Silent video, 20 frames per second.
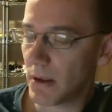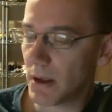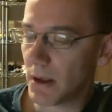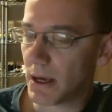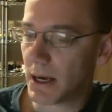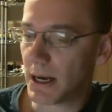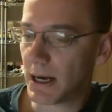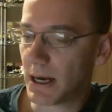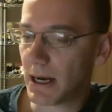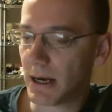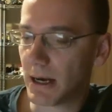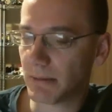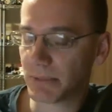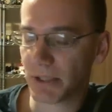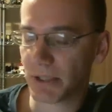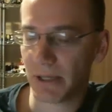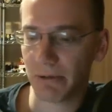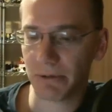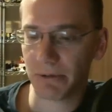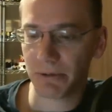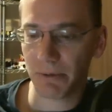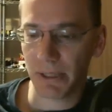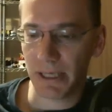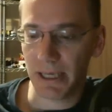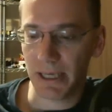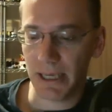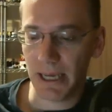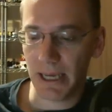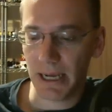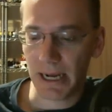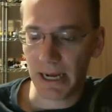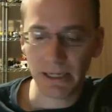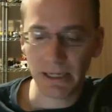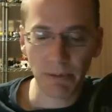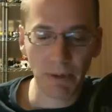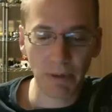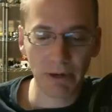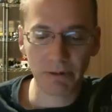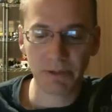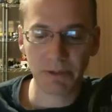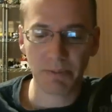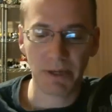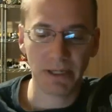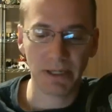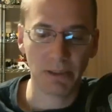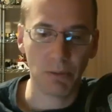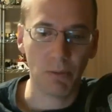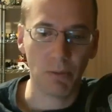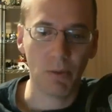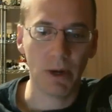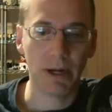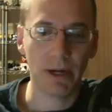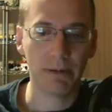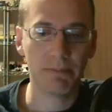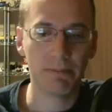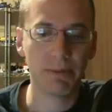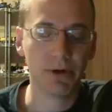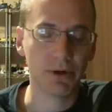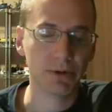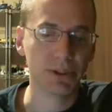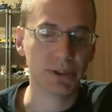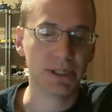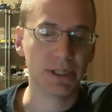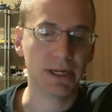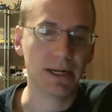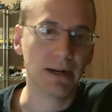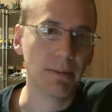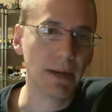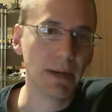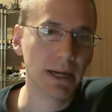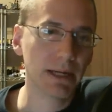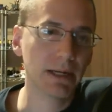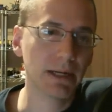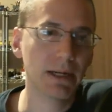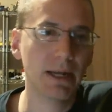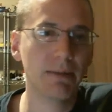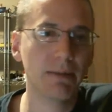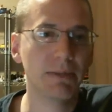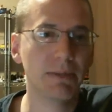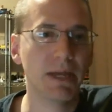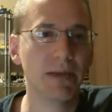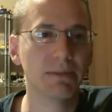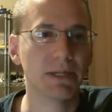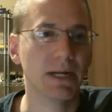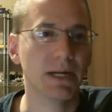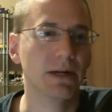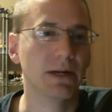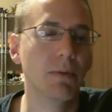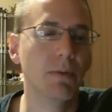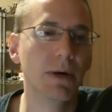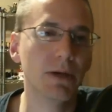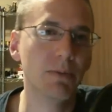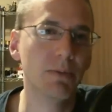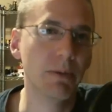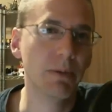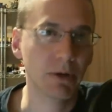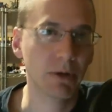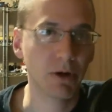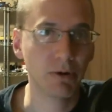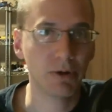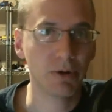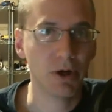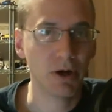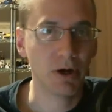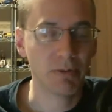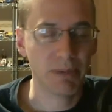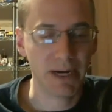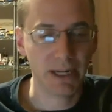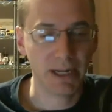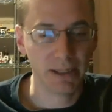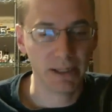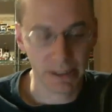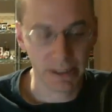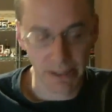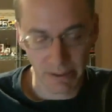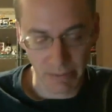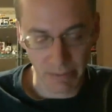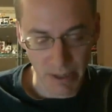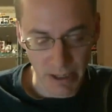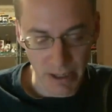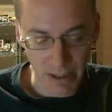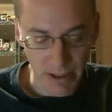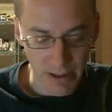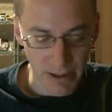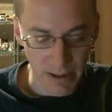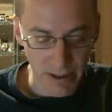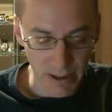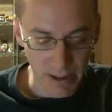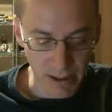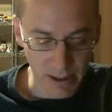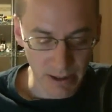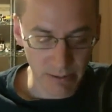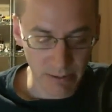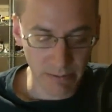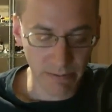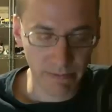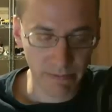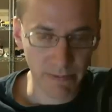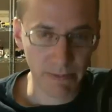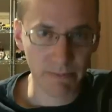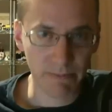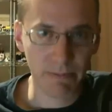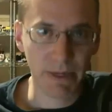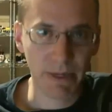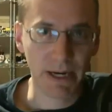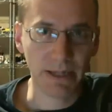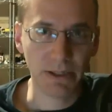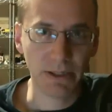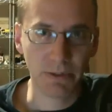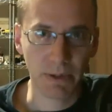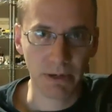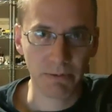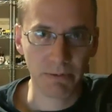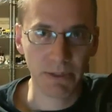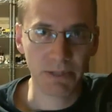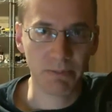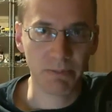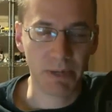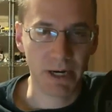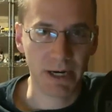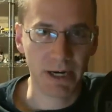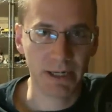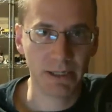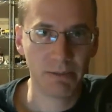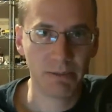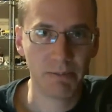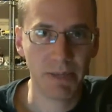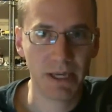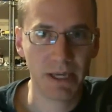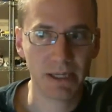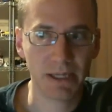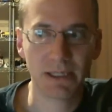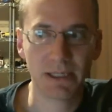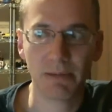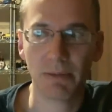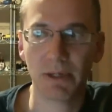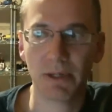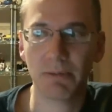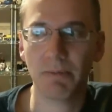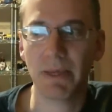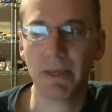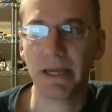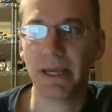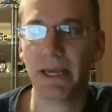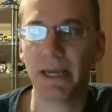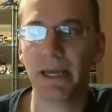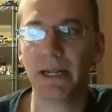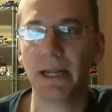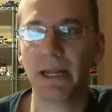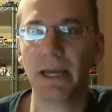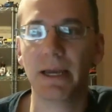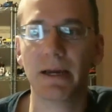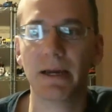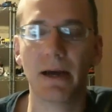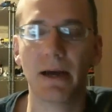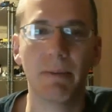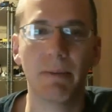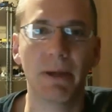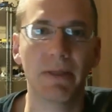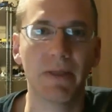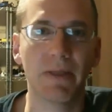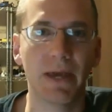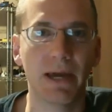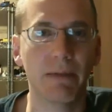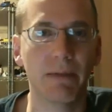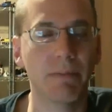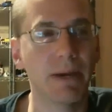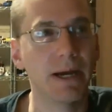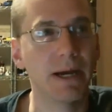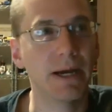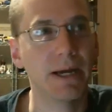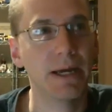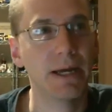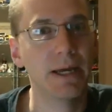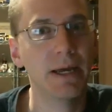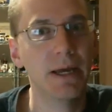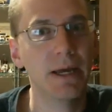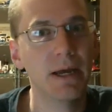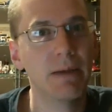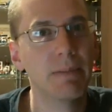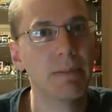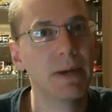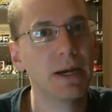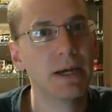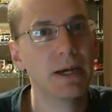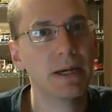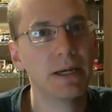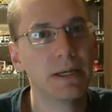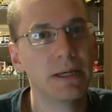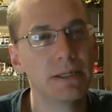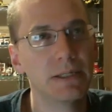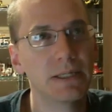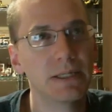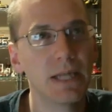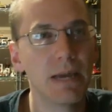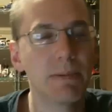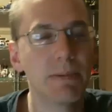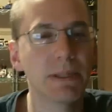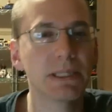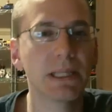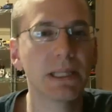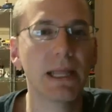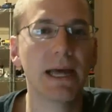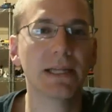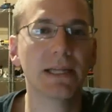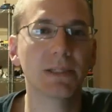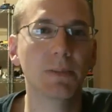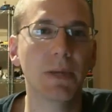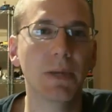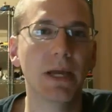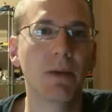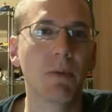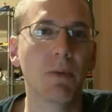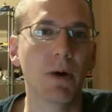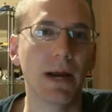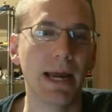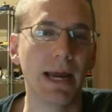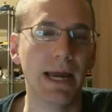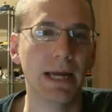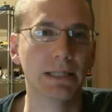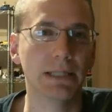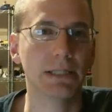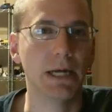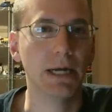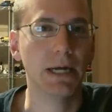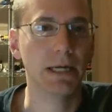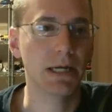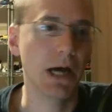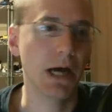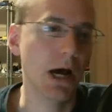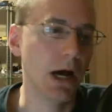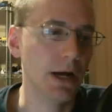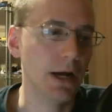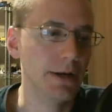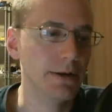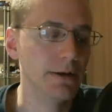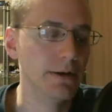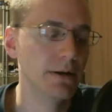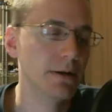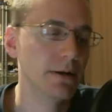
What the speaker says: So that was really it. I did want to respond to one person, and I'm not going to name names, and I don't want you people to go dogpiling them. But I just want to respond because someone made a comment that my statements last week were anti-gun.